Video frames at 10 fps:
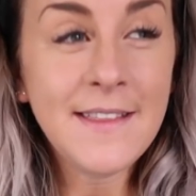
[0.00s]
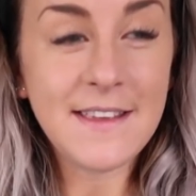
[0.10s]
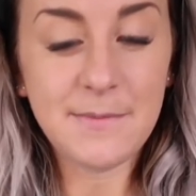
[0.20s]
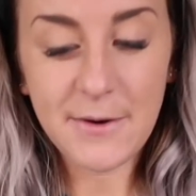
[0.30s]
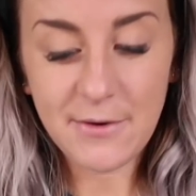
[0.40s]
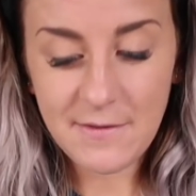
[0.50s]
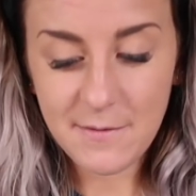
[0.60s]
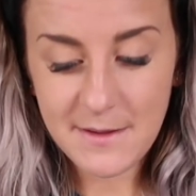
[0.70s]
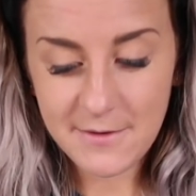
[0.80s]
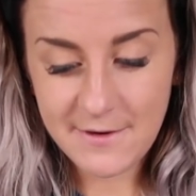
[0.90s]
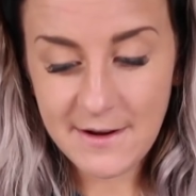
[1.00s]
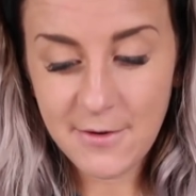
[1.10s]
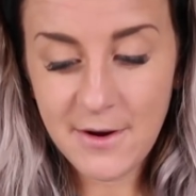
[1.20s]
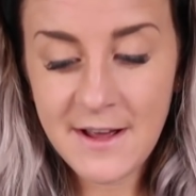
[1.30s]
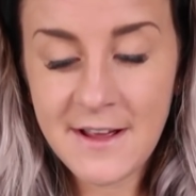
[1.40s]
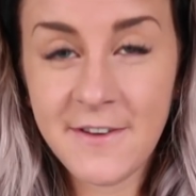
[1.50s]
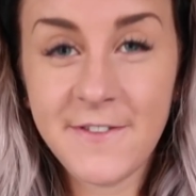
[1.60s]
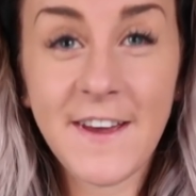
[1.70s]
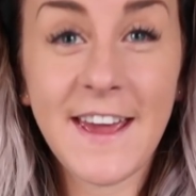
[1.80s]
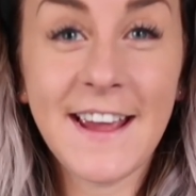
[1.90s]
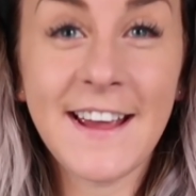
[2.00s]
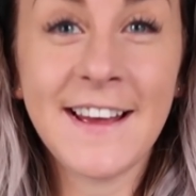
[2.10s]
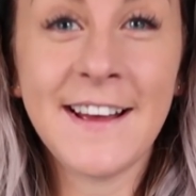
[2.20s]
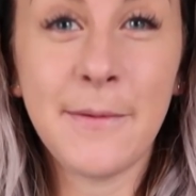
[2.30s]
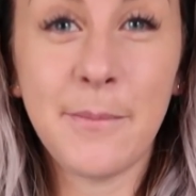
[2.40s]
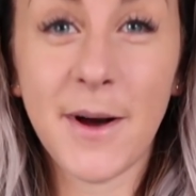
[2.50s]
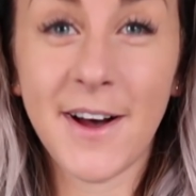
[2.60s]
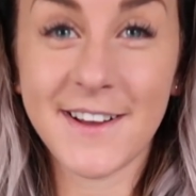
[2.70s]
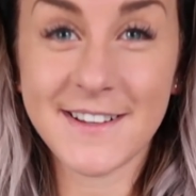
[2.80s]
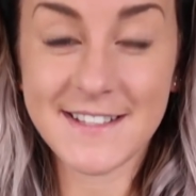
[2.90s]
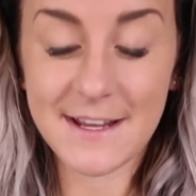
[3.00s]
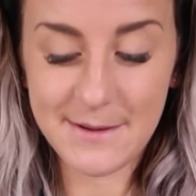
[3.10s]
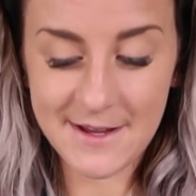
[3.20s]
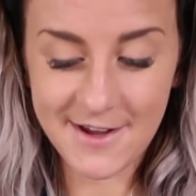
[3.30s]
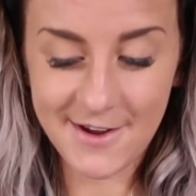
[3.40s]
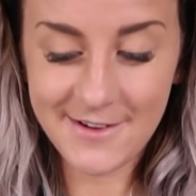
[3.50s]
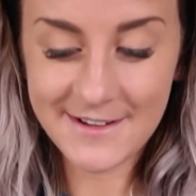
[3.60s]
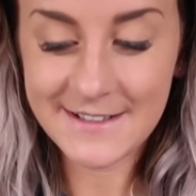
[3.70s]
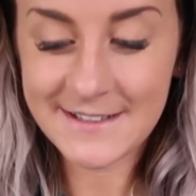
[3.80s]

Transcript: These might not even be the real thing, but here we go.